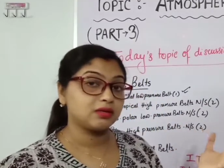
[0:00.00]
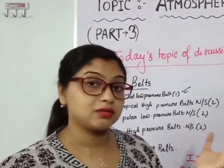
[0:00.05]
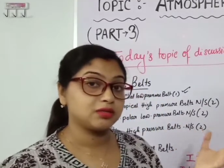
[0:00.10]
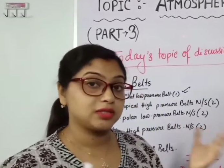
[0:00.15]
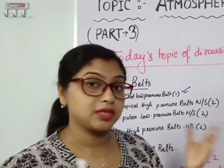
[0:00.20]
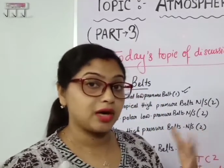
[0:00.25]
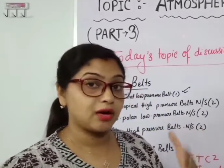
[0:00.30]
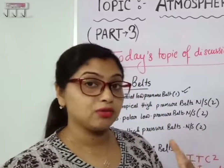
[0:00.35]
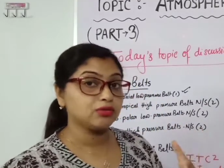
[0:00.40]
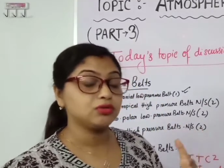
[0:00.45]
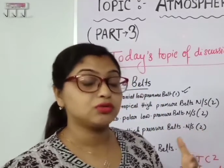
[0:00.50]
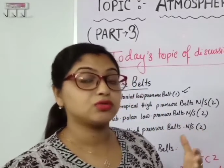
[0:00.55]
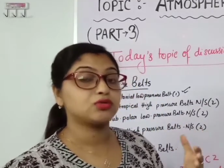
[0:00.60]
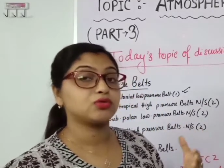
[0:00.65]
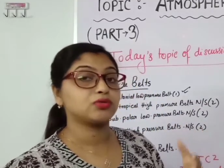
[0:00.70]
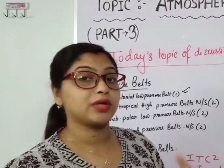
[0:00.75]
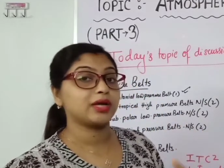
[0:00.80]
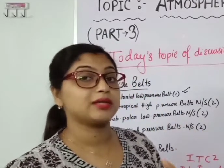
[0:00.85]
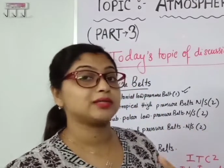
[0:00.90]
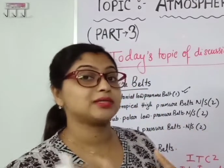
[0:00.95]
south
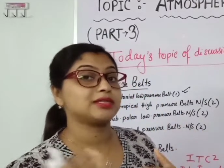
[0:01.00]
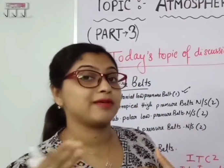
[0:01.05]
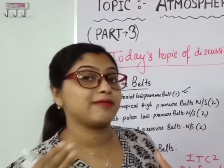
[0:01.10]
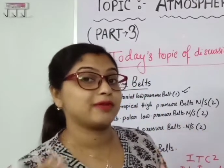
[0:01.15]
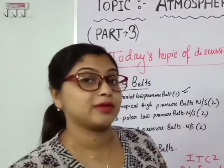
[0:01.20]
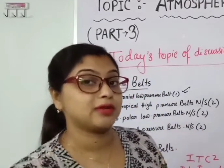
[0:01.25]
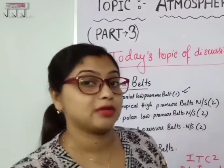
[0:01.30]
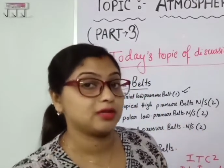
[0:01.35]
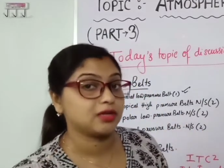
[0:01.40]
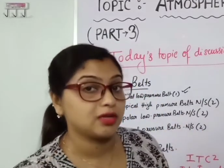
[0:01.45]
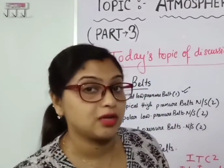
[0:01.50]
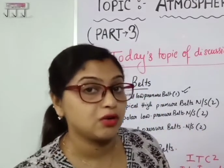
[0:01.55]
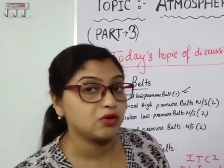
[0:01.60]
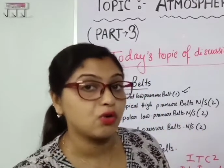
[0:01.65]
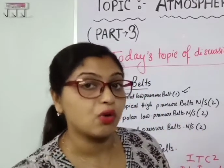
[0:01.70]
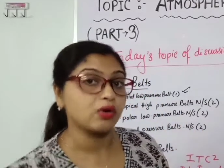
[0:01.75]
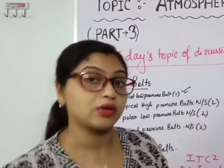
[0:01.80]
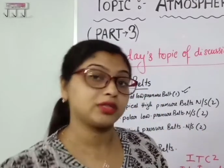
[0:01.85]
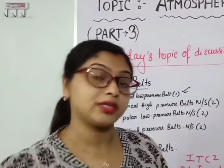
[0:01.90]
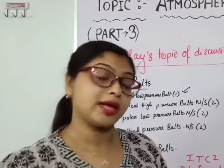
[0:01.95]
to that 70 degree
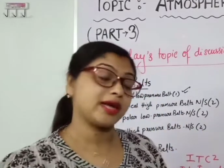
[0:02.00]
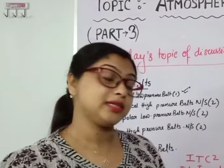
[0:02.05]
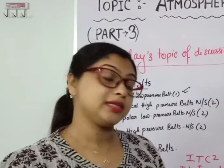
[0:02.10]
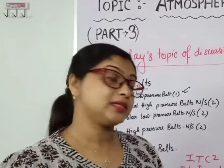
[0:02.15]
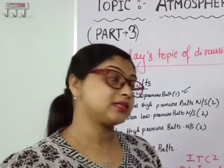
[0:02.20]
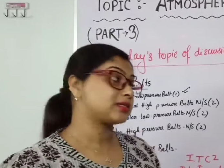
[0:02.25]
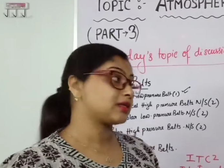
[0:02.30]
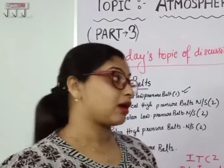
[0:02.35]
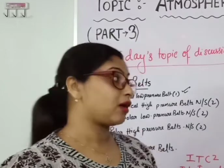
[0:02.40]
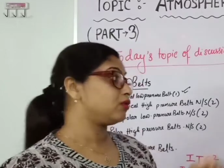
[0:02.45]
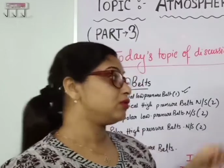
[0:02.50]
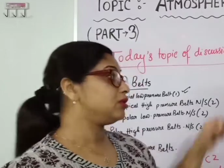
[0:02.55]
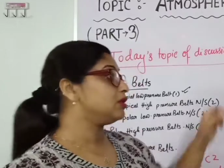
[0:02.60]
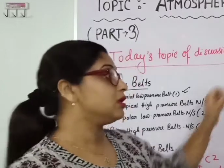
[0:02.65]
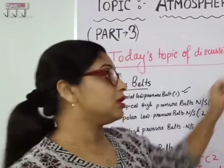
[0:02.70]
north and south